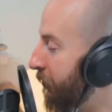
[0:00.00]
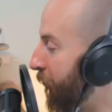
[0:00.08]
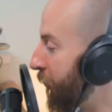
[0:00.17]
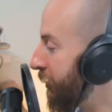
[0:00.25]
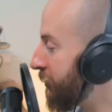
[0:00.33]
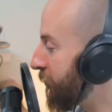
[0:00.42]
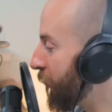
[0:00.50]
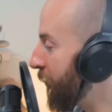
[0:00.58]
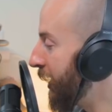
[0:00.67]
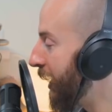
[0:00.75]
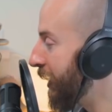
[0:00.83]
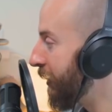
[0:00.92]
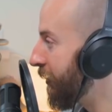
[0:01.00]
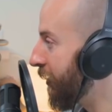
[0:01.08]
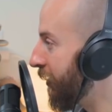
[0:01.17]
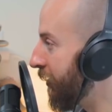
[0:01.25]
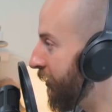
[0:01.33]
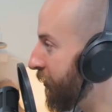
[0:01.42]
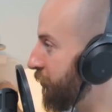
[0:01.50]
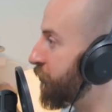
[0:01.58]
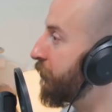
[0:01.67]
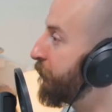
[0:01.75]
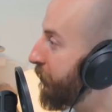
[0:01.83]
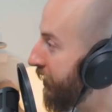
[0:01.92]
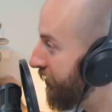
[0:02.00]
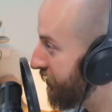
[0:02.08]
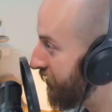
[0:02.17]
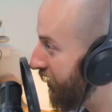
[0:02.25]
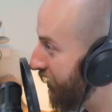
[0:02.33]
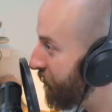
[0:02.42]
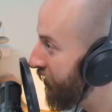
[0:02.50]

The point is, we had a tremendous time.